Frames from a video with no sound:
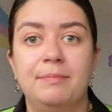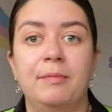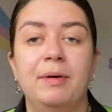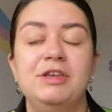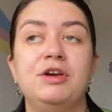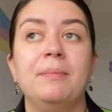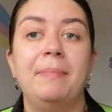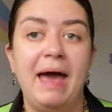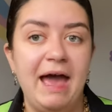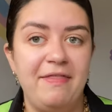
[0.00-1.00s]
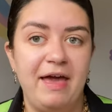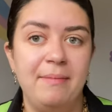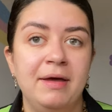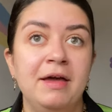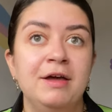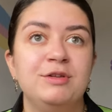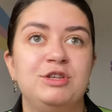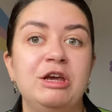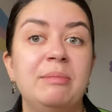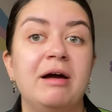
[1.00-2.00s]
But when you compare them
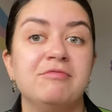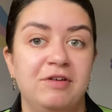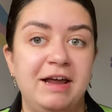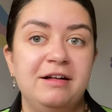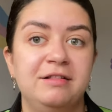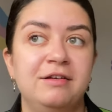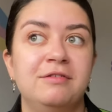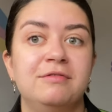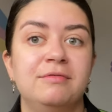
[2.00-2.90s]
to my real